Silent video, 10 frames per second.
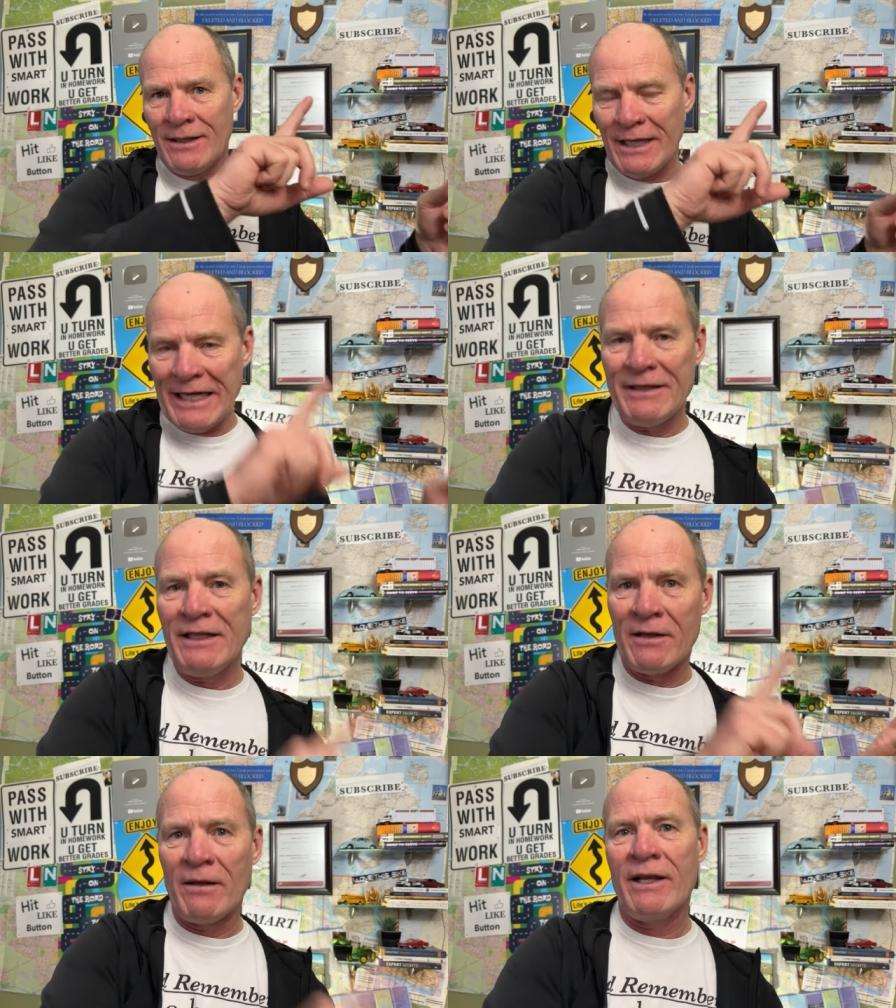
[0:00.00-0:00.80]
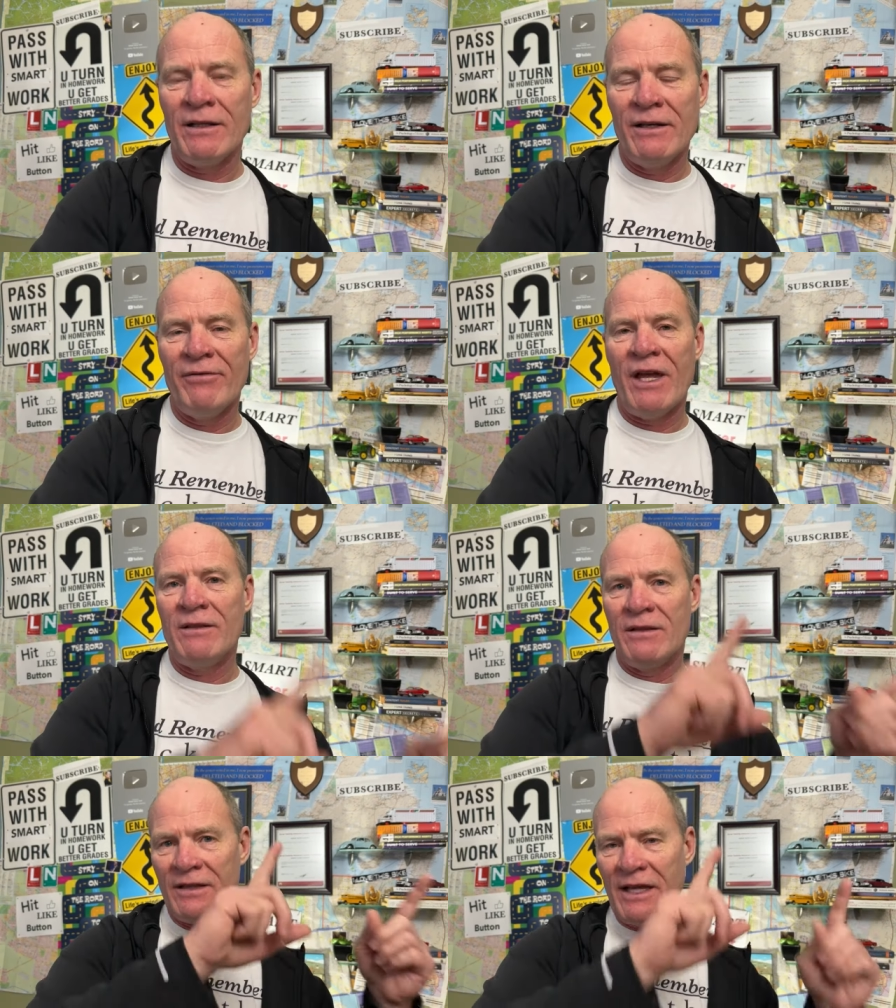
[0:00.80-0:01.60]
in the unlikely event
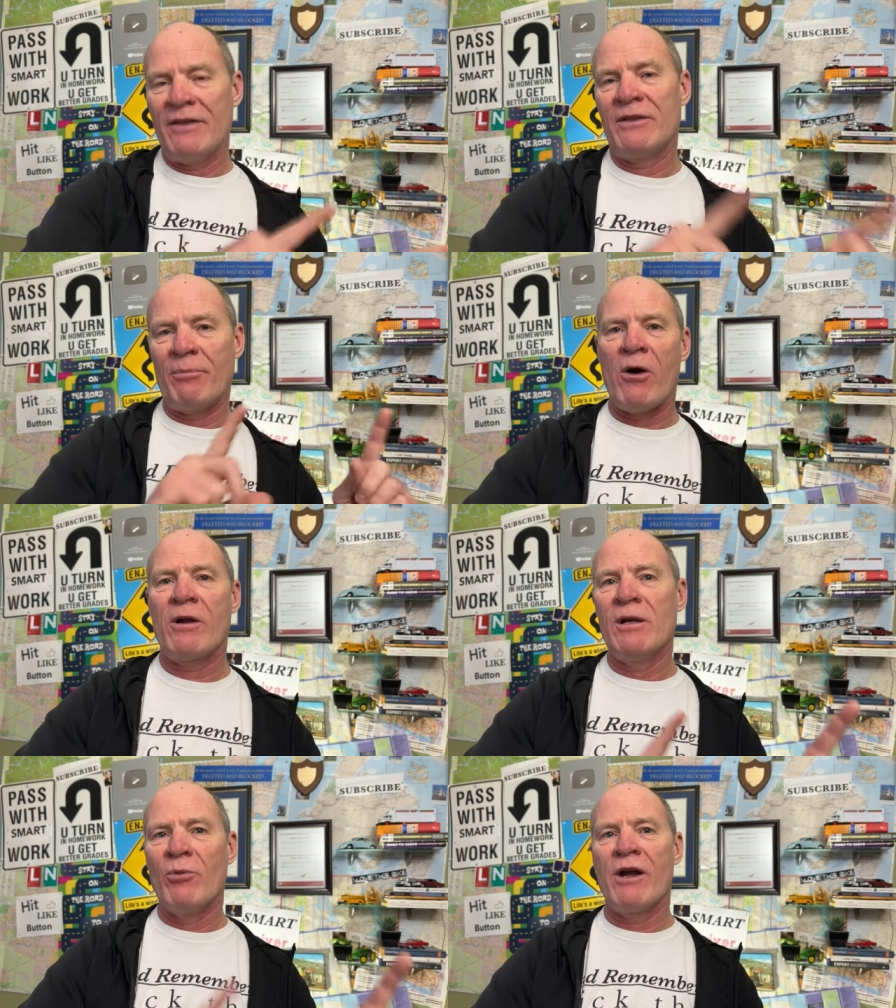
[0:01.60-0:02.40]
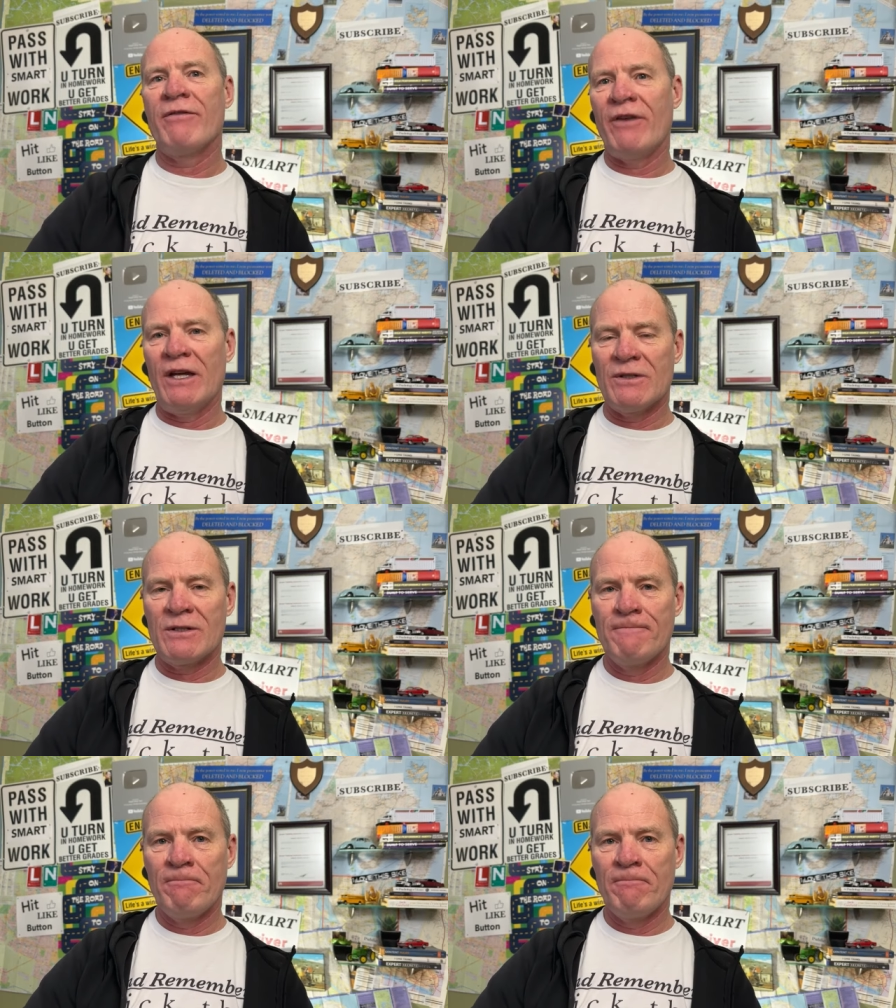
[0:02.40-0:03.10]
that the parking brake fails.